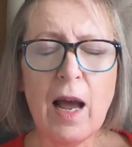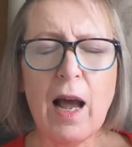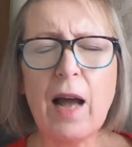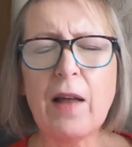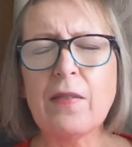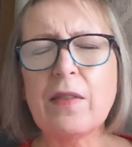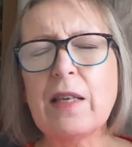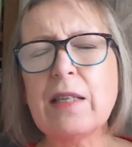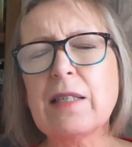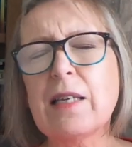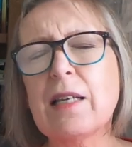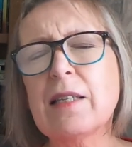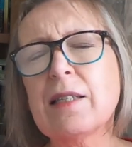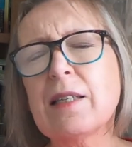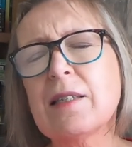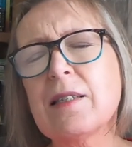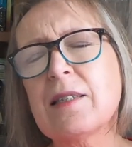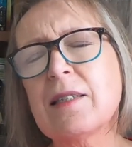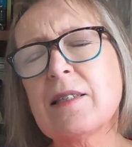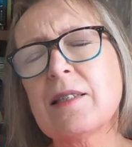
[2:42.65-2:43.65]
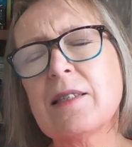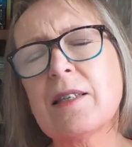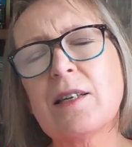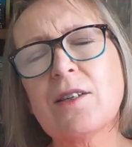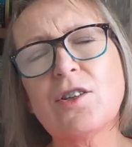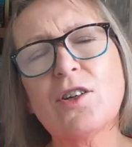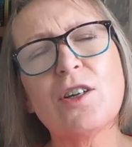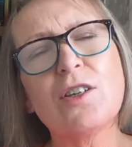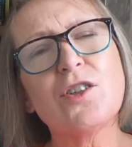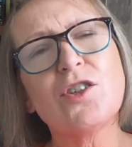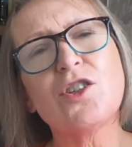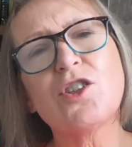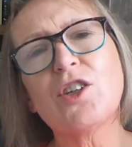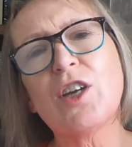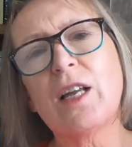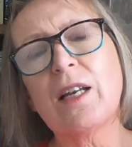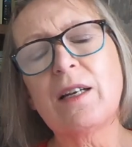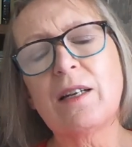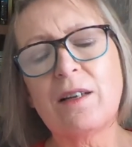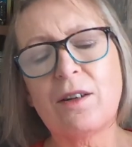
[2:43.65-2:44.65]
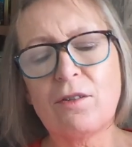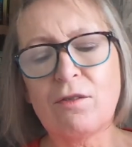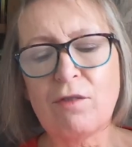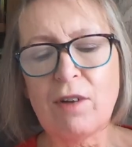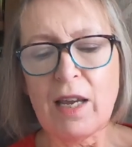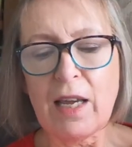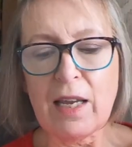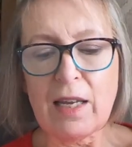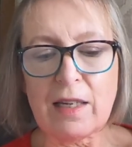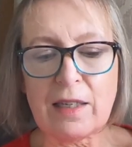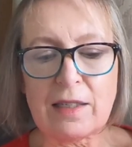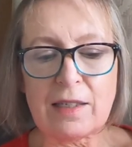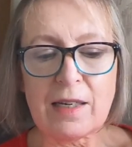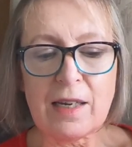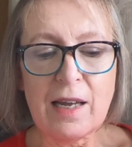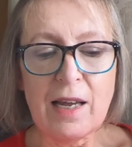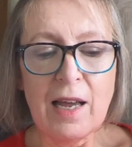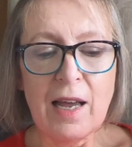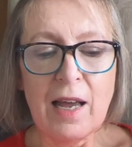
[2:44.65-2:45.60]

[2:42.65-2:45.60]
And this is such a gentle read.